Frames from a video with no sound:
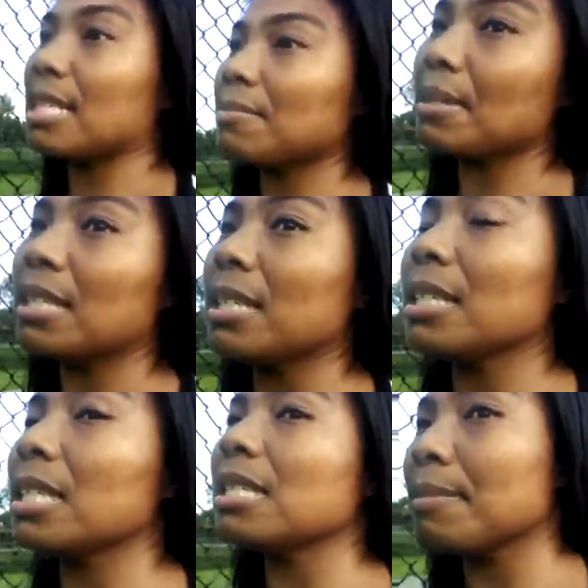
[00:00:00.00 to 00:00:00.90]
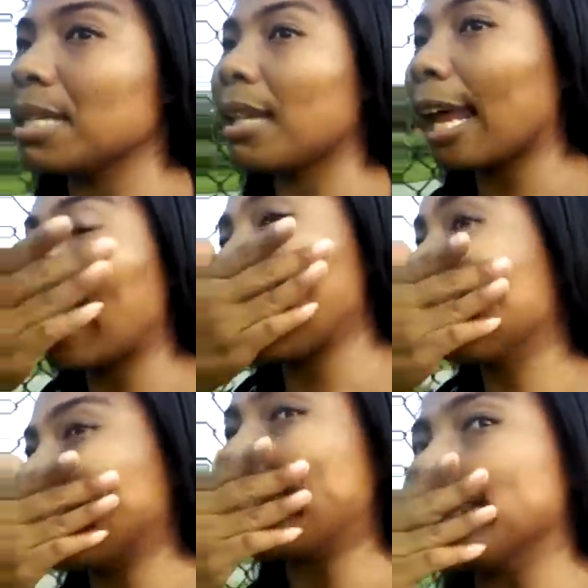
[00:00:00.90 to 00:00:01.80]
these men that have
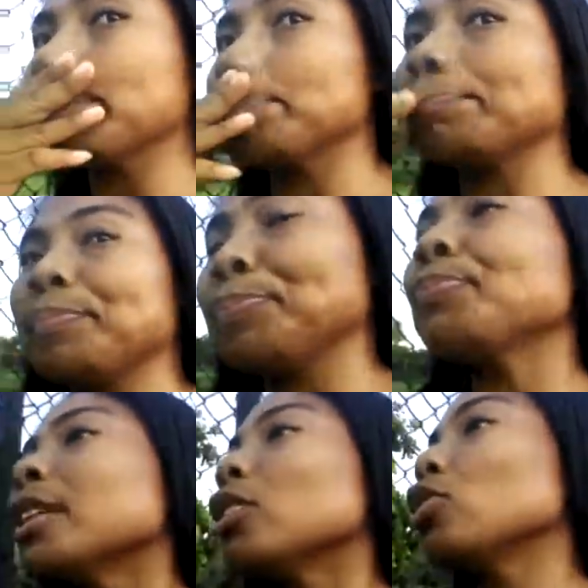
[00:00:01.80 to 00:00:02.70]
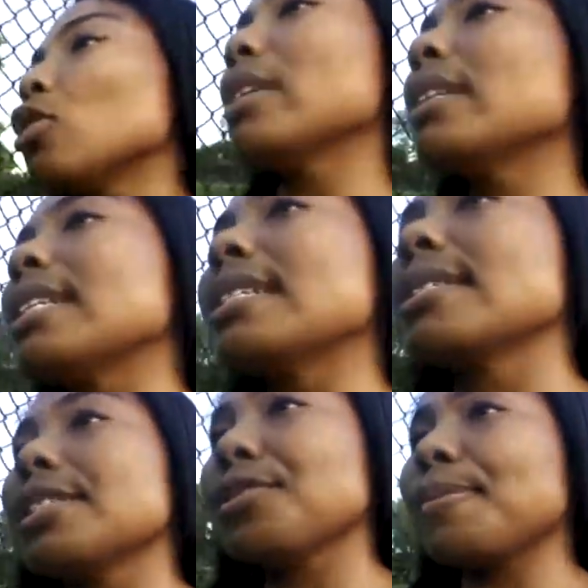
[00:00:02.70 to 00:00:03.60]
been, in these
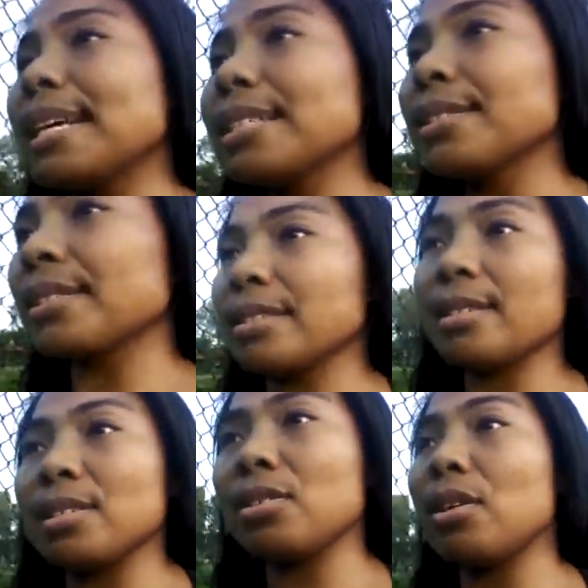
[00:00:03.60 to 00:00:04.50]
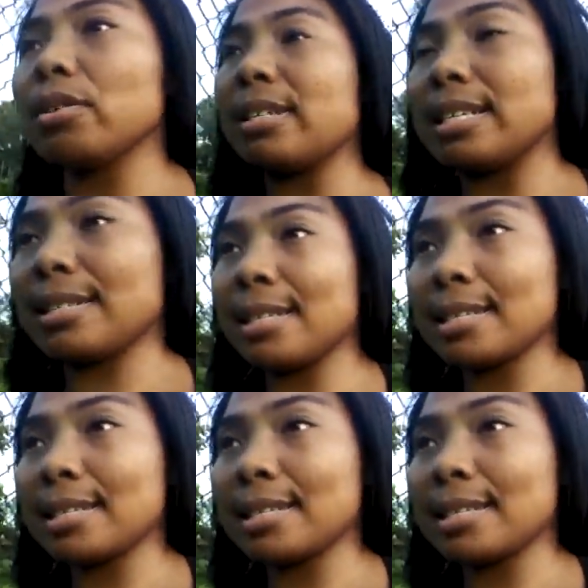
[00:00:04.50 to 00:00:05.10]
situations, these